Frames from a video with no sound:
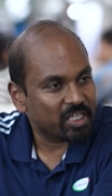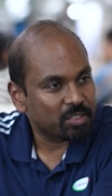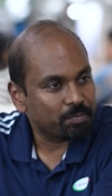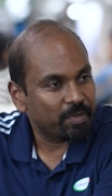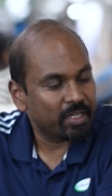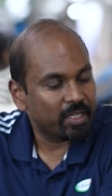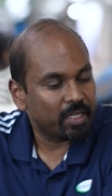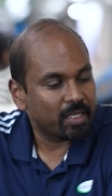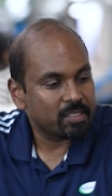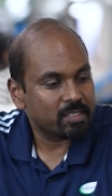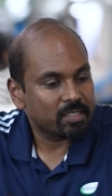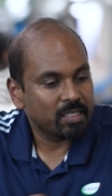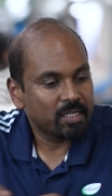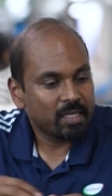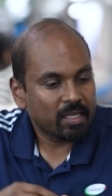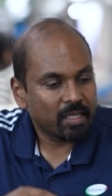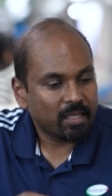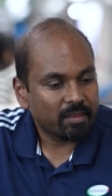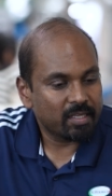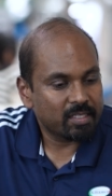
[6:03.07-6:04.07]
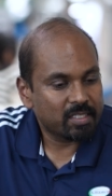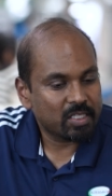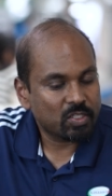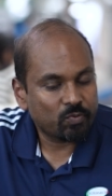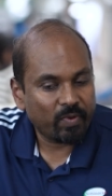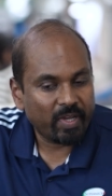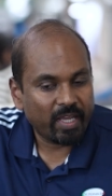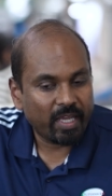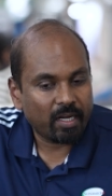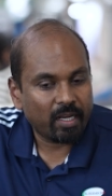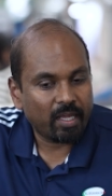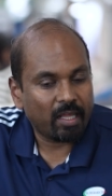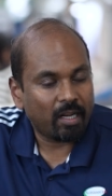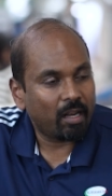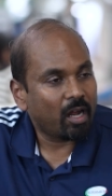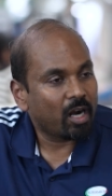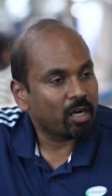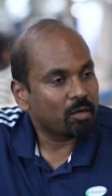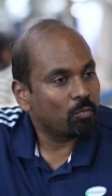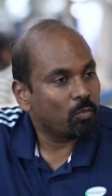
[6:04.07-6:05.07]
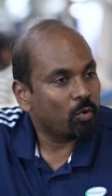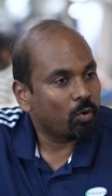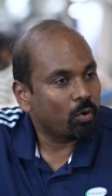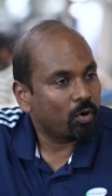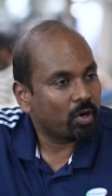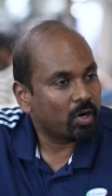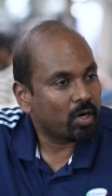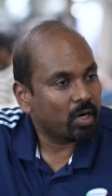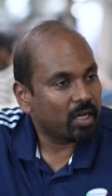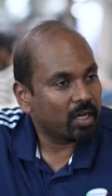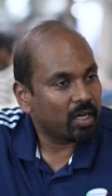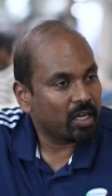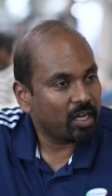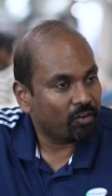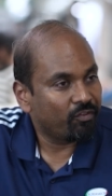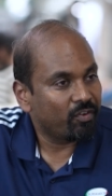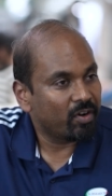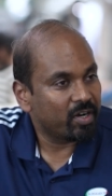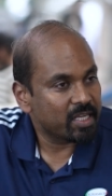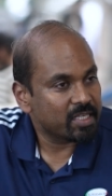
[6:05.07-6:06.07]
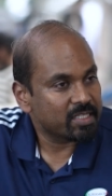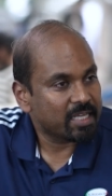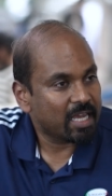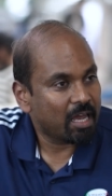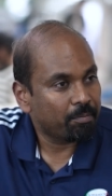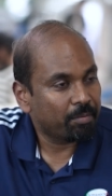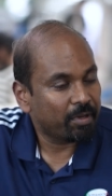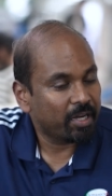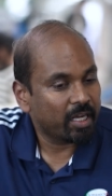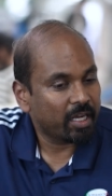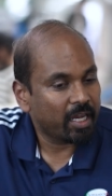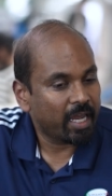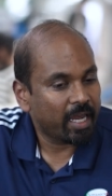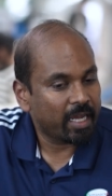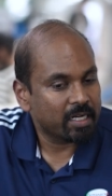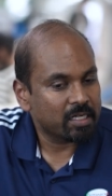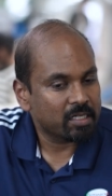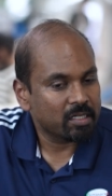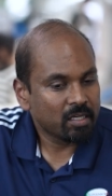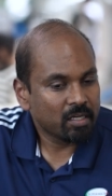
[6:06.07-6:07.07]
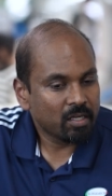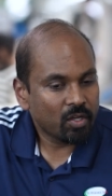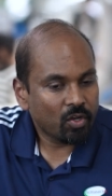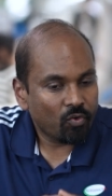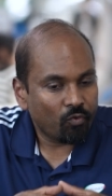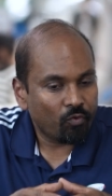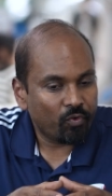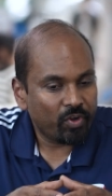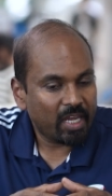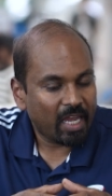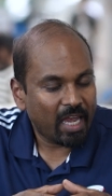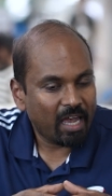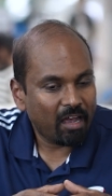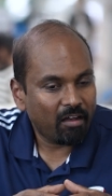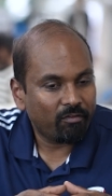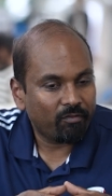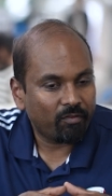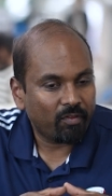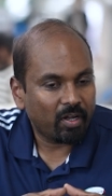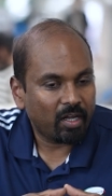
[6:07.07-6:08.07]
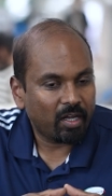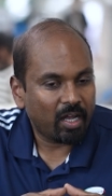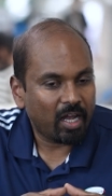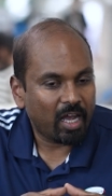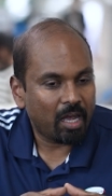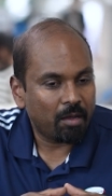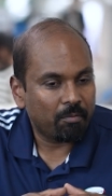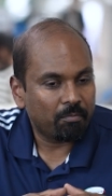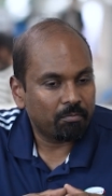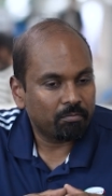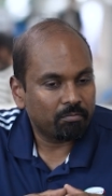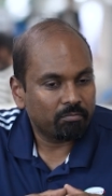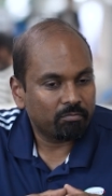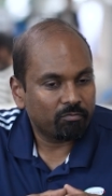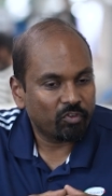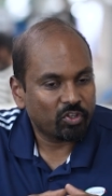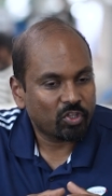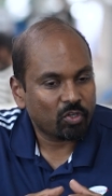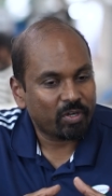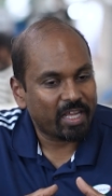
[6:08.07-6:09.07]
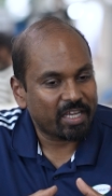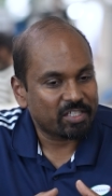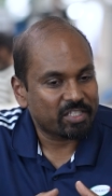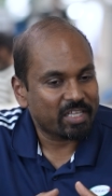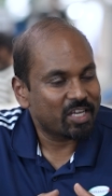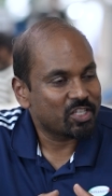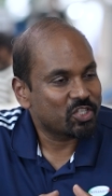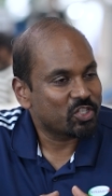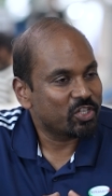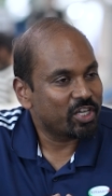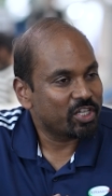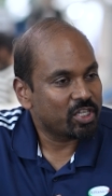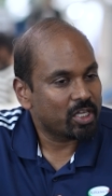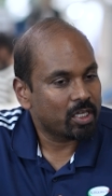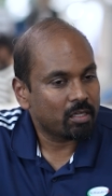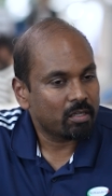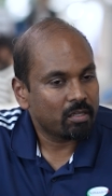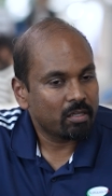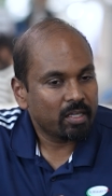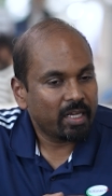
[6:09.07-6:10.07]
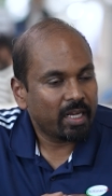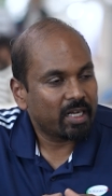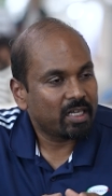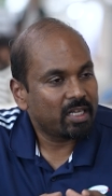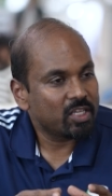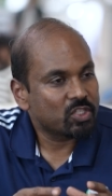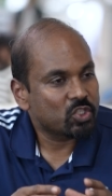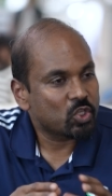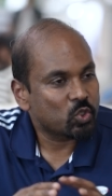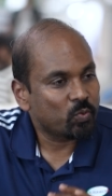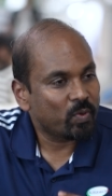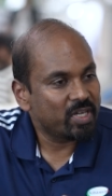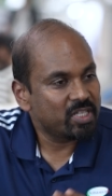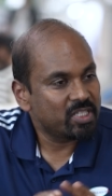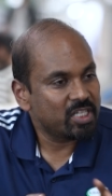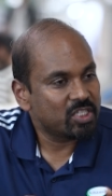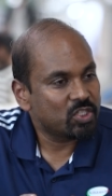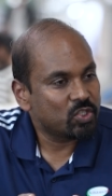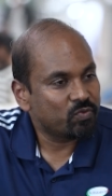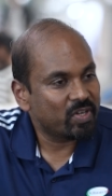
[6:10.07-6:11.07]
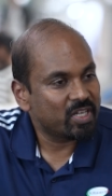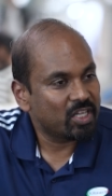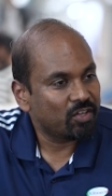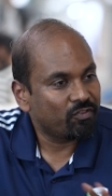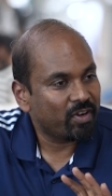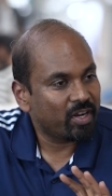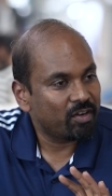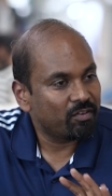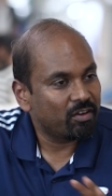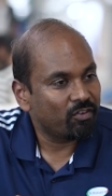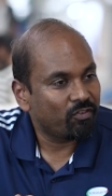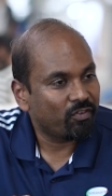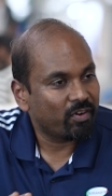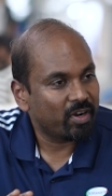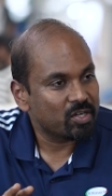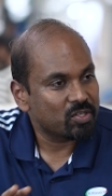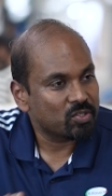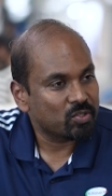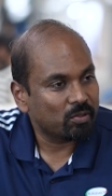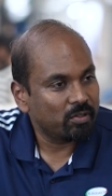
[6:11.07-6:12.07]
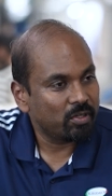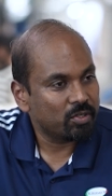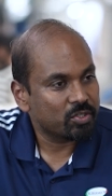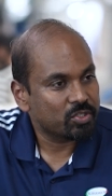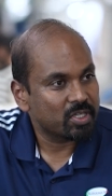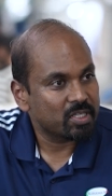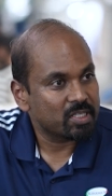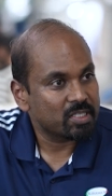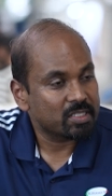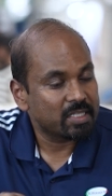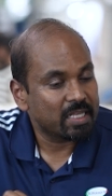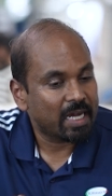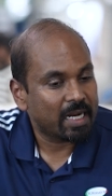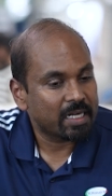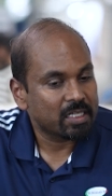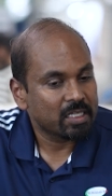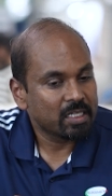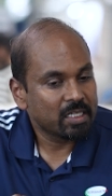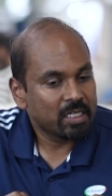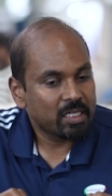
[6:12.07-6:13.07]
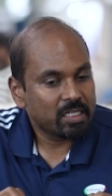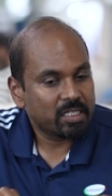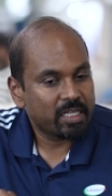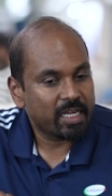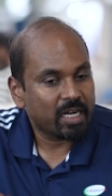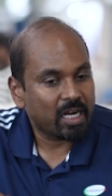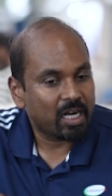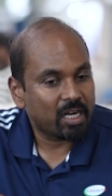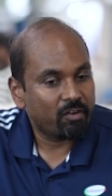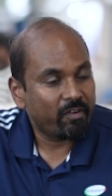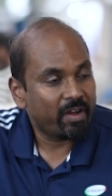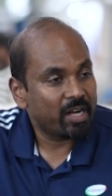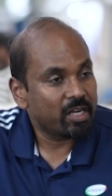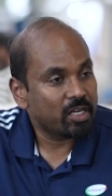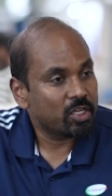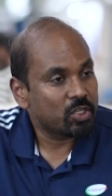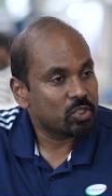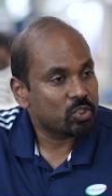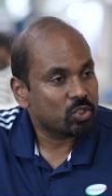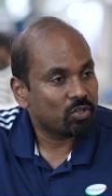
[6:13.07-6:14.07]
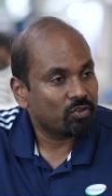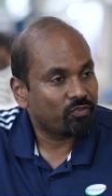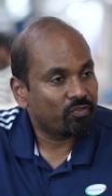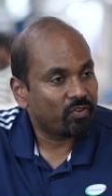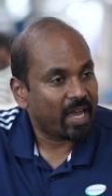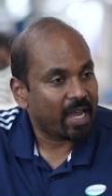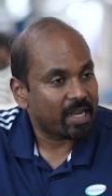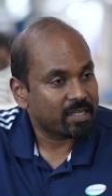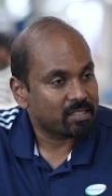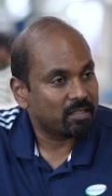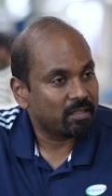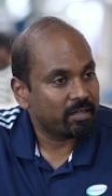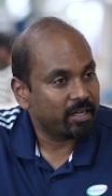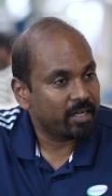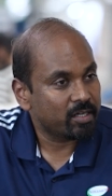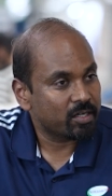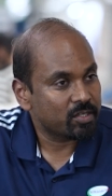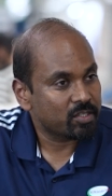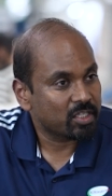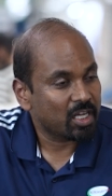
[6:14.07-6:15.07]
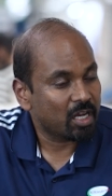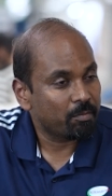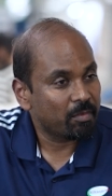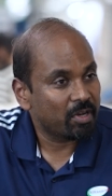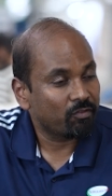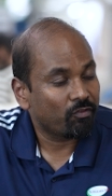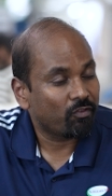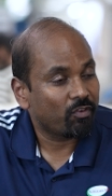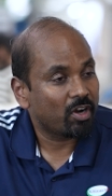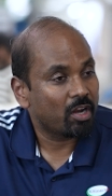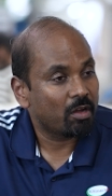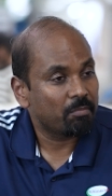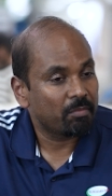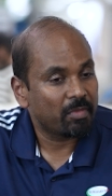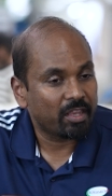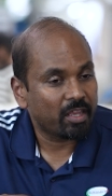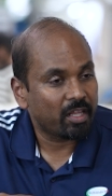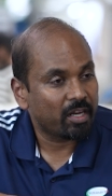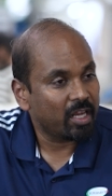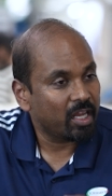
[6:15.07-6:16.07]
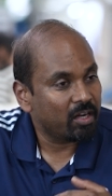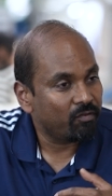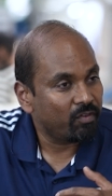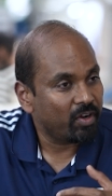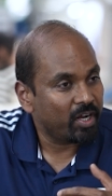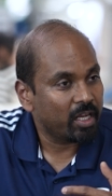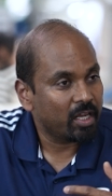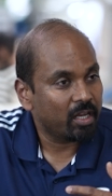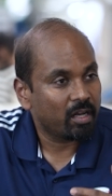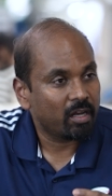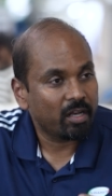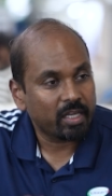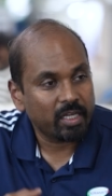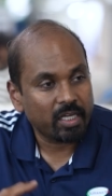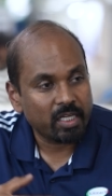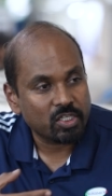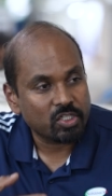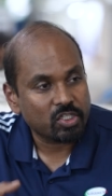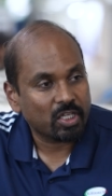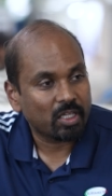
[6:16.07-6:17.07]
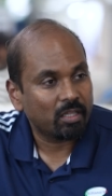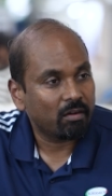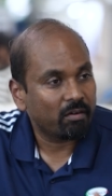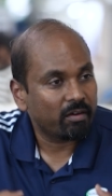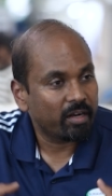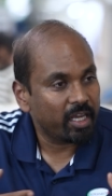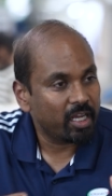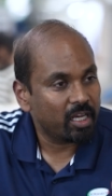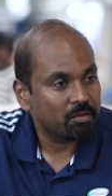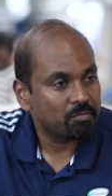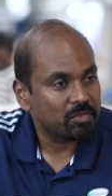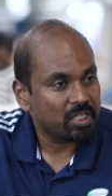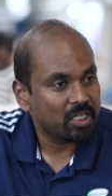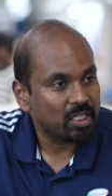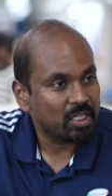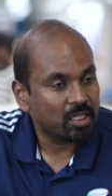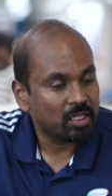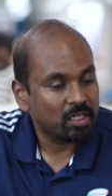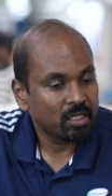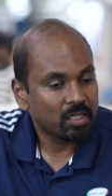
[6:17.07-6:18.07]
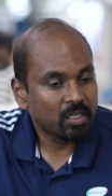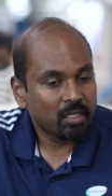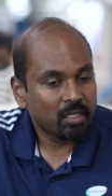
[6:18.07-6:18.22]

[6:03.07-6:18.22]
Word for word: experience. Mm-hmm. This is where a lot more effort is happening, and we have, without exaggerating, at least 20-25 different solutions that take advantage of accelerators coming from either Nvidia, Intel or AMD